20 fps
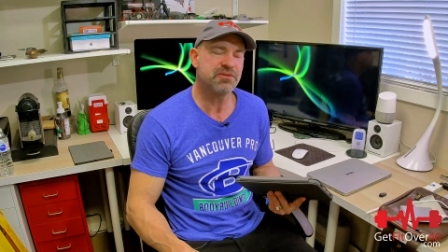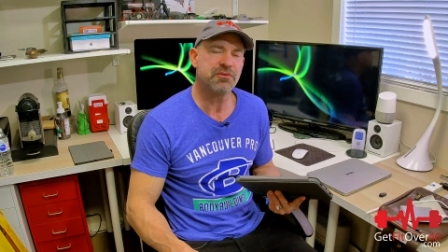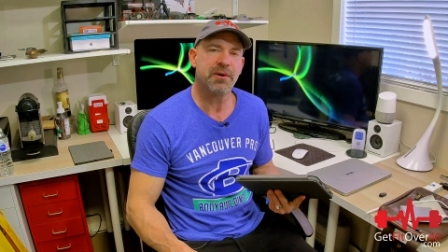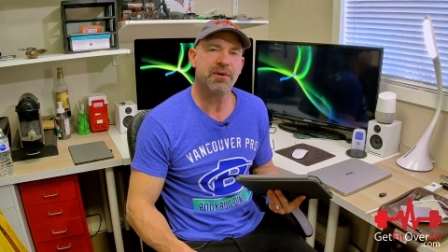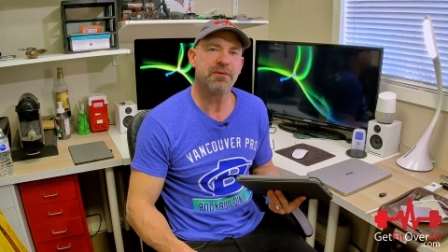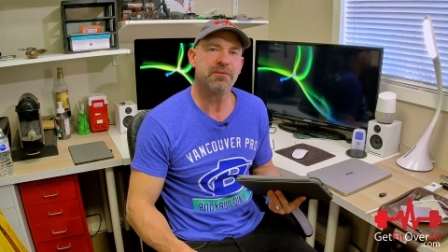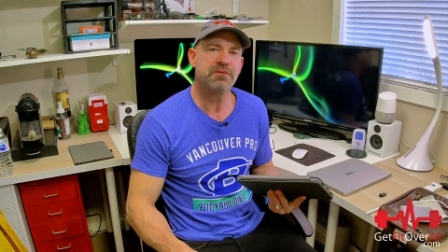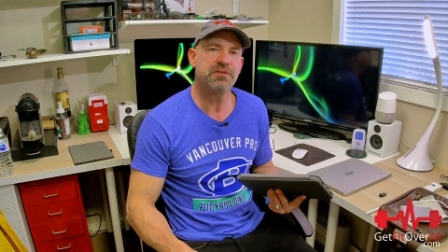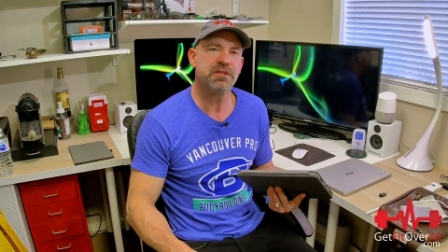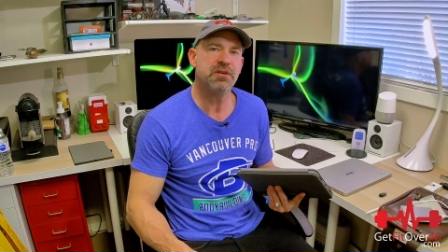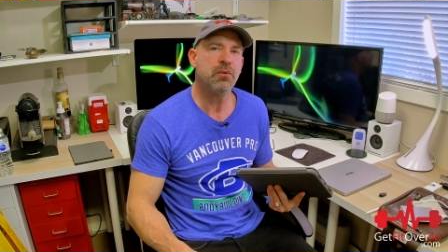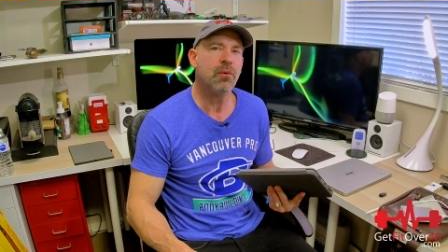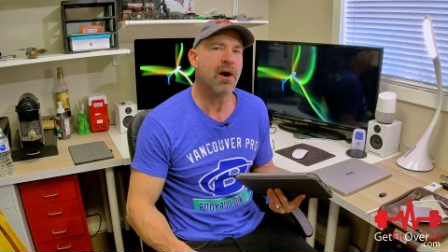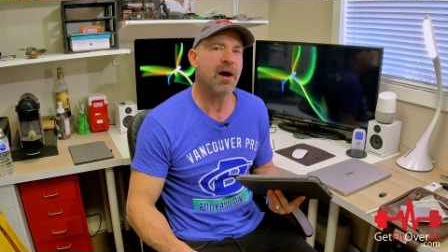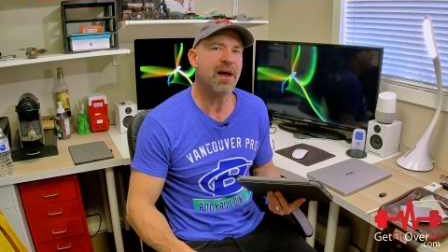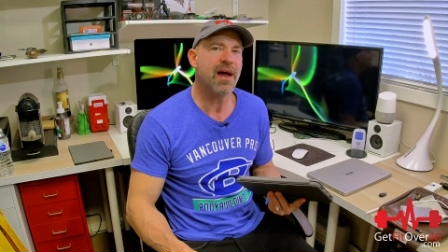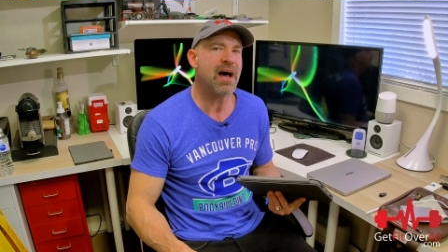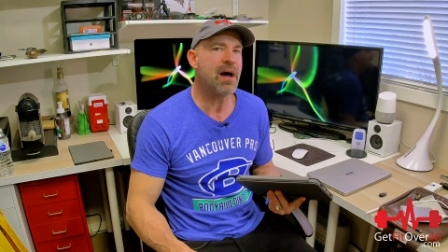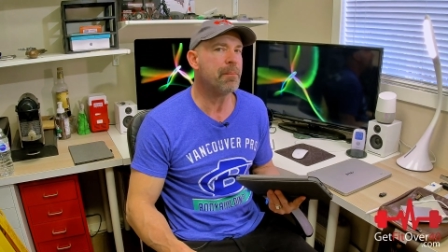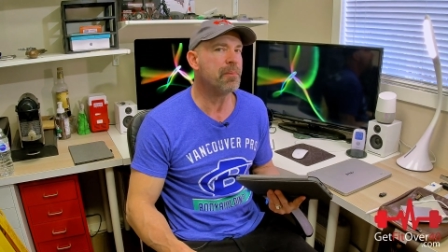so I don't see
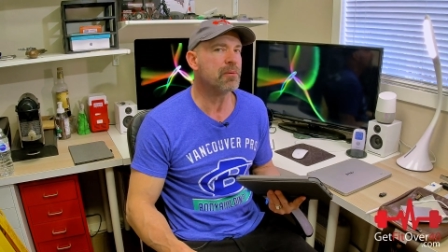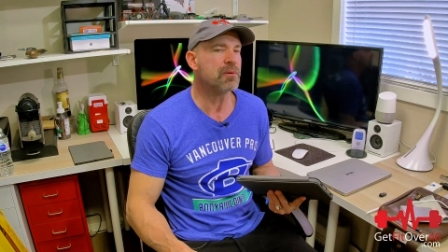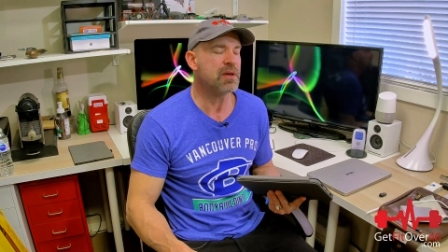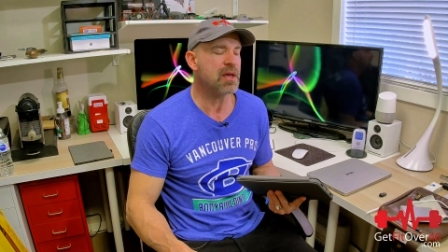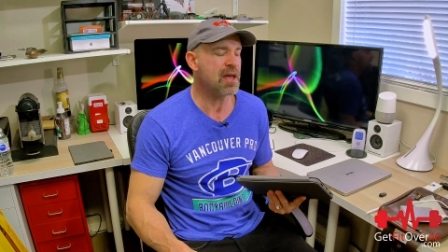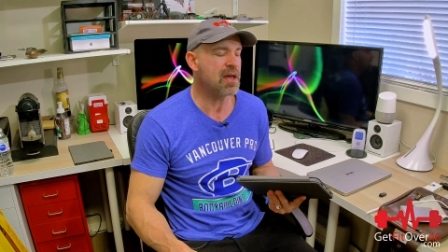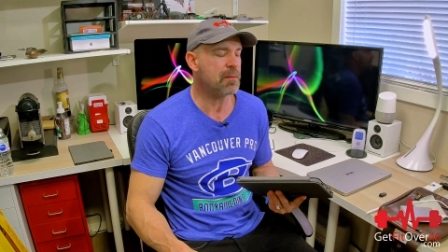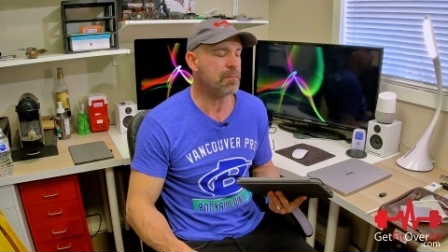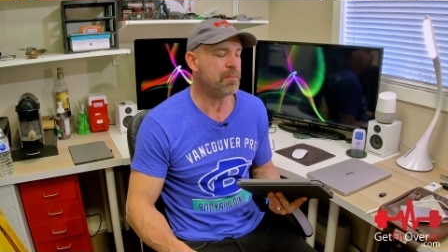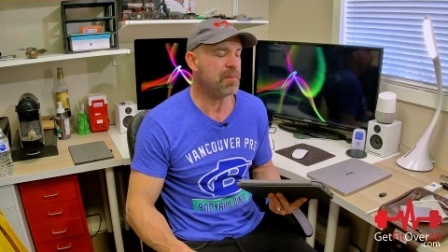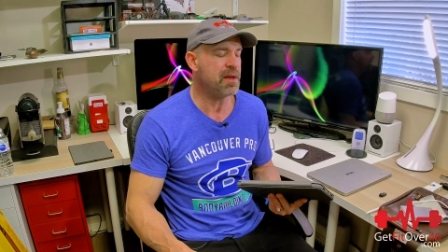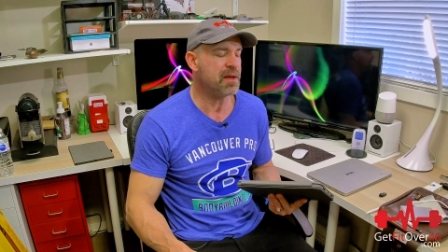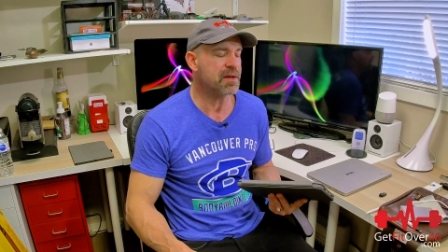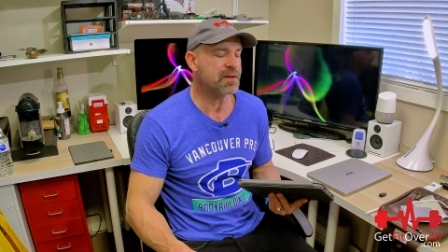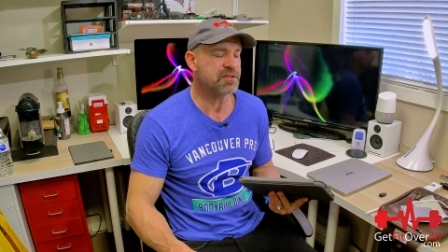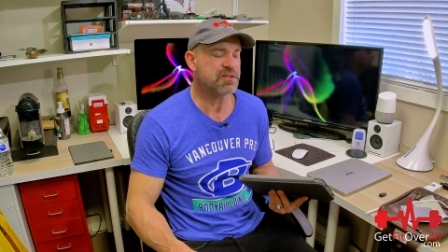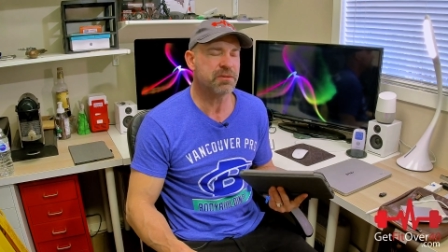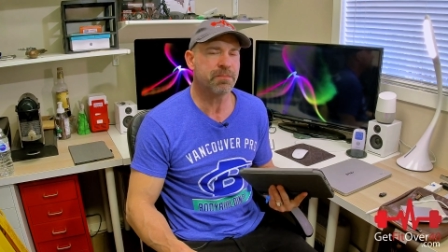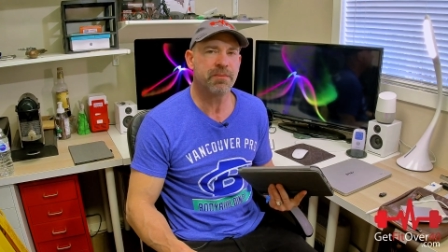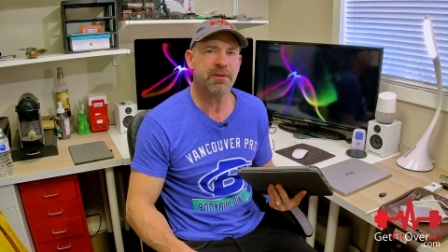why Apple can't make
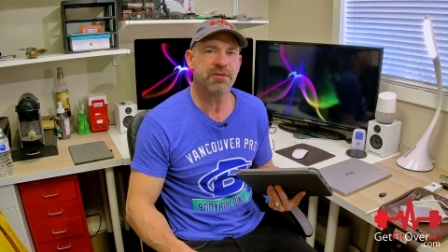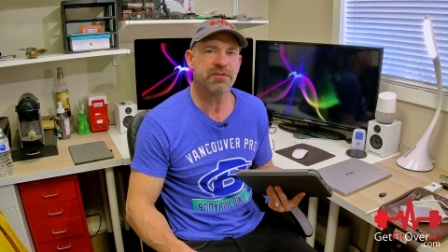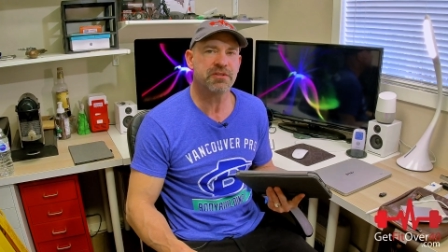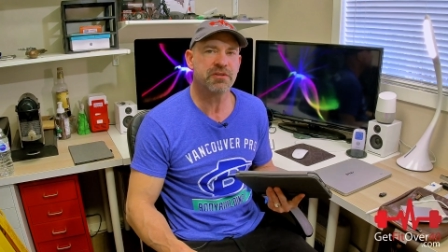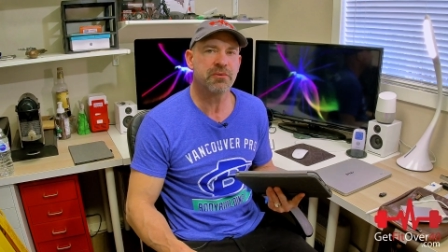a split